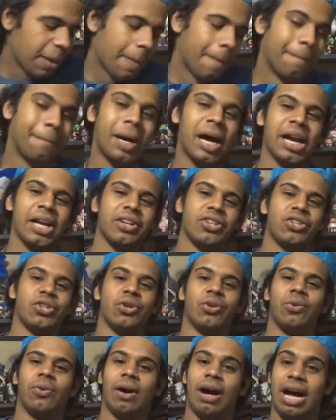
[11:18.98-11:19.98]
mind
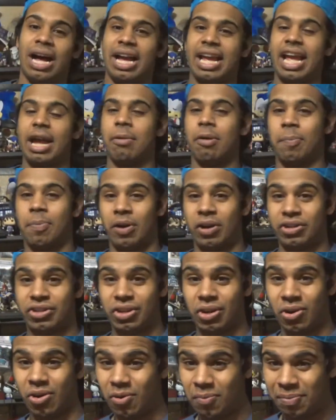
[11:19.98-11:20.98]
you, I am a
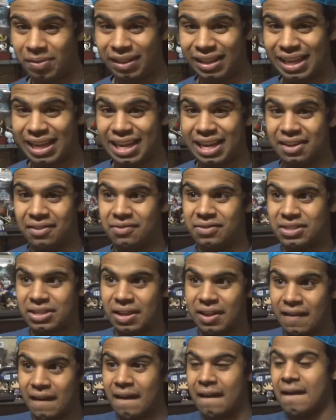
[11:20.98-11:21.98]
person who believes
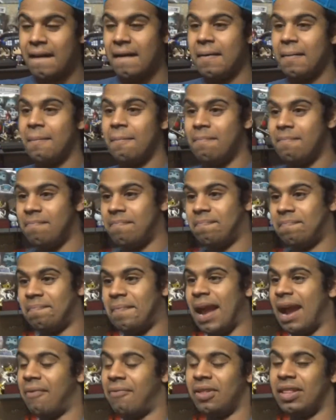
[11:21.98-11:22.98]

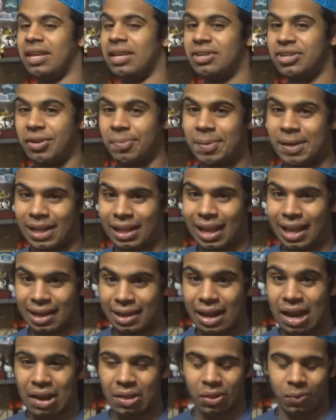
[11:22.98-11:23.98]
everything should be a lot,
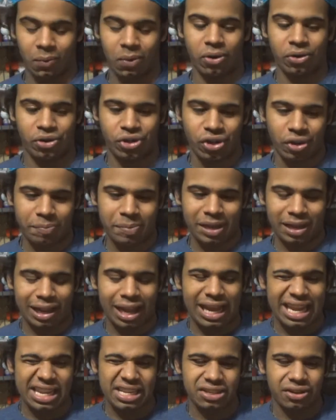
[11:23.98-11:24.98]
and the world should be a
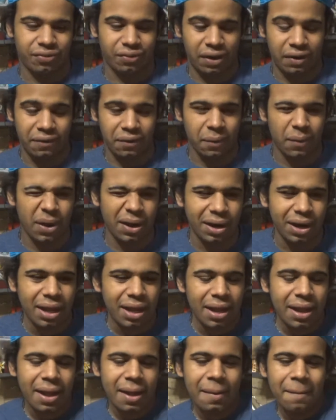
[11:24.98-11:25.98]
lot easier for everyone.
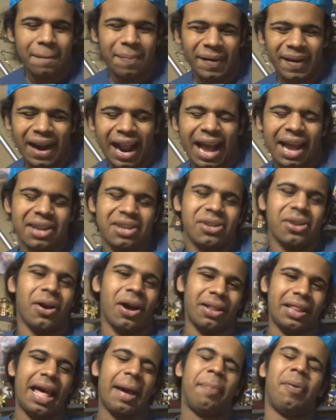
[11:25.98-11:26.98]
But I do,
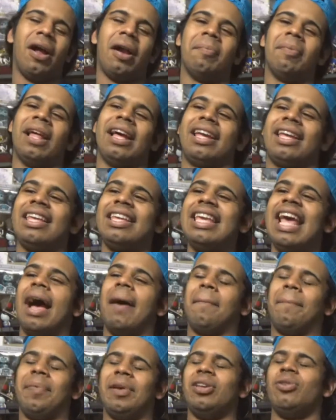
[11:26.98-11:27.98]
on that point, I'm like, yeah,
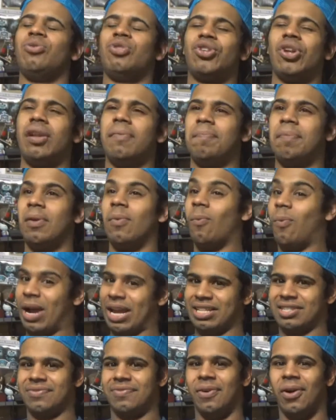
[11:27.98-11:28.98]
but you shouldn't be
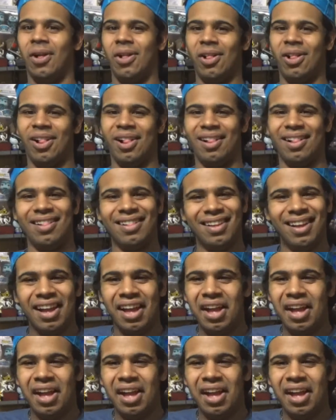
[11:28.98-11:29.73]
wasteful.